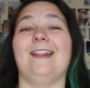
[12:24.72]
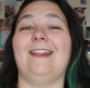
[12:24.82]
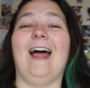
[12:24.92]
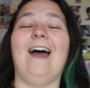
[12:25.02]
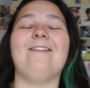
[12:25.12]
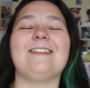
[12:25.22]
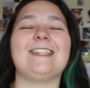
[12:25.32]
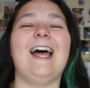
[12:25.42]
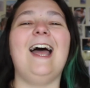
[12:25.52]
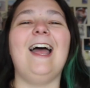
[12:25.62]
that was
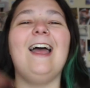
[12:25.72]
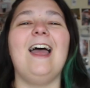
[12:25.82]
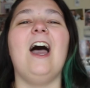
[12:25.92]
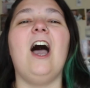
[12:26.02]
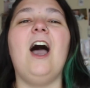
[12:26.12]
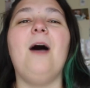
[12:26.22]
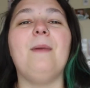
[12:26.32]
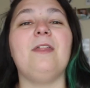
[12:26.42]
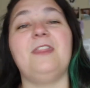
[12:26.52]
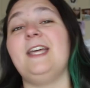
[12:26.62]

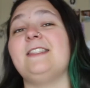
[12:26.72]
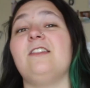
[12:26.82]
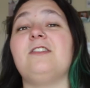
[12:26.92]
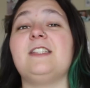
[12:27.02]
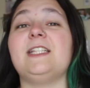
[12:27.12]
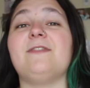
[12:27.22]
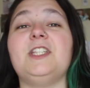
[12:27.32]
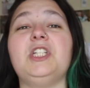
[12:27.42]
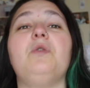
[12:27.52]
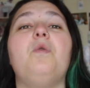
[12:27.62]
that. This Thursday's
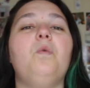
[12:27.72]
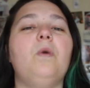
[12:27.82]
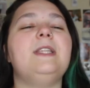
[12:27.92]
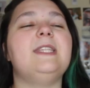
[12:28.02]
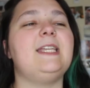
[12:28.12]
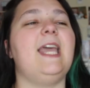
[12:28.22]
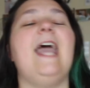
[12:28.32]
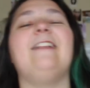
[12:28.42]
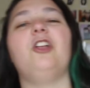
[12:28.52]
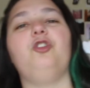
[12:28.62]
video, once
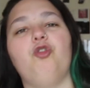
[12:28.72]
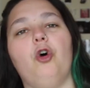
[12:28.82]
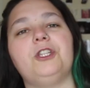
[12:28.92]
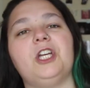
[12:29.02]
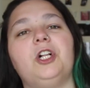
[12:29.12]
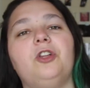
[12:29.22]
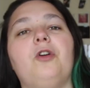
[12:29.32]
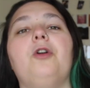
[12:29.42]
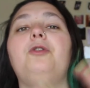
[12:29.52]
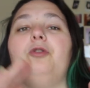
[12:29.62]
again, not a
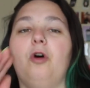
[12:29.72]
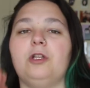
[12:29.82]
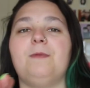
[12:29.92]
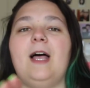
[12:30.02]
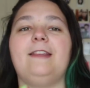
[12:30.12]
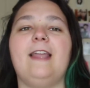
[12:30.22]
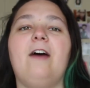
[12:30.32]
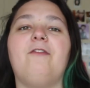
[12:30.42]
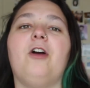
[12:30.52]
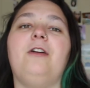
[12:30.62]
clue, not planned
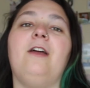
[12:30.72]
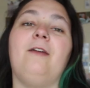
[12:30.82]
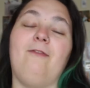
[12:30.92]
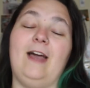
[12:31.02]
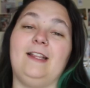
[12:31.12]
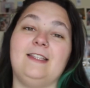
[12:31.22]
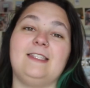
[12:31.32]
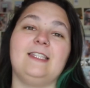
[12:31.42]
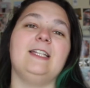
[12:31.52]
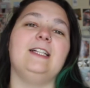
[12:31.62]
that far in
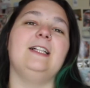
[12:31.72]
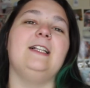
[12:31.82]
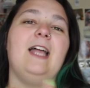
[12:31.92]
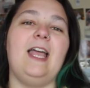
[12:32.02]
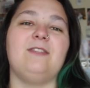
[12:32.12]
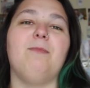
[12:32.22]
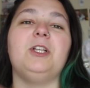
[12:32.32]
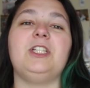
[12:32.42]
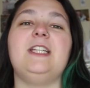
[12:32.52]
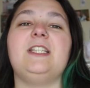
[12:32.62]
advance. It's
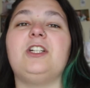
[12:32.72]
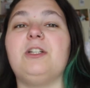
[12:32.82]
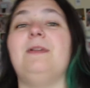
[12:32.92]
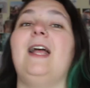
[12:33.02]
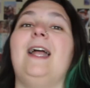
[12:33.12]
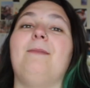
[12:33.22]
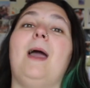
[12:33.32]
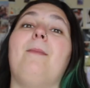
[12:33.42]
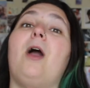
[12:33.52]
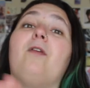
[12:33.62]
much easier to plan
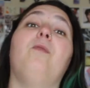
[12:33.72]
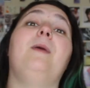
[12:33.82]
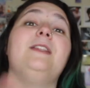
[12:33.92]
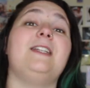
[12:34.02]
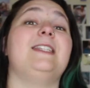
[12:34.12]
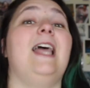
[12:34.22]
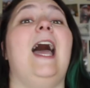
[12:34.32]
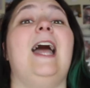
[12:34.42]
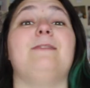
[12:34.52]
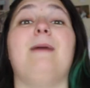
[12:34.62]
my Marvel Mondays
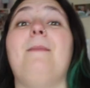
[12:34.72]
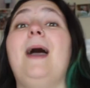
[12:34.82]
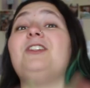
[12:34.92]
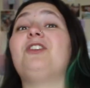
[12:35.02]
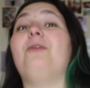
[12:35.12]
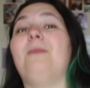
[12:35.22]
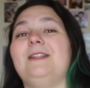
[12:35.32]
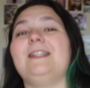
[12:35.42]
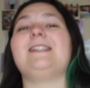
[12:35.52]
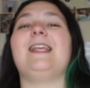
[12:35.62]
and my Magical
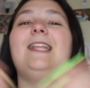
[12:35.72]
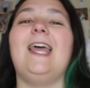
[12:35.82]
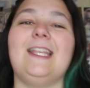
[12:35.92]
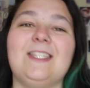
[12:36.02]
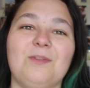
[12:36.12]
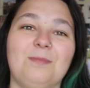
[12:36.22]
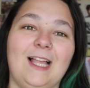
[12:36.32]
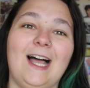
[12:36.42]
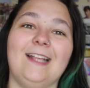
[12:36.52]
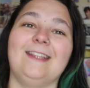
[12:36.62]
Mondays than it is to
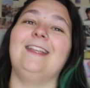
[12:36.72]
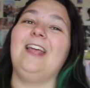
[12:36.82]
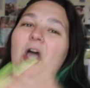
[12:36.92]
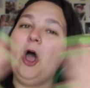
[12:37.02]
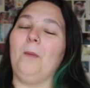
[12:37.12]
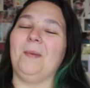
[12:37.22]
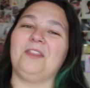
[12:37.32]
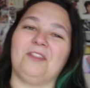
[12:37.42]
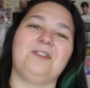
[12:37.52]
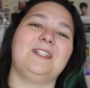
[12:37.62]
plan my
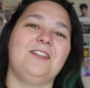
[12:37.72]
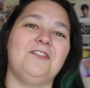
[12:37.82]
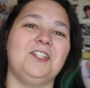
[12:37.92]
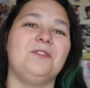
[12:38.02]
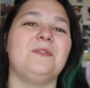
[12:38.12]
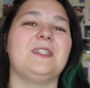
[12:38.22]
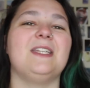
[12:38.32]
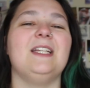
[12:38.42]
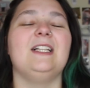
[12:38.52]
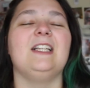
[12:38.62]
Thursday videos.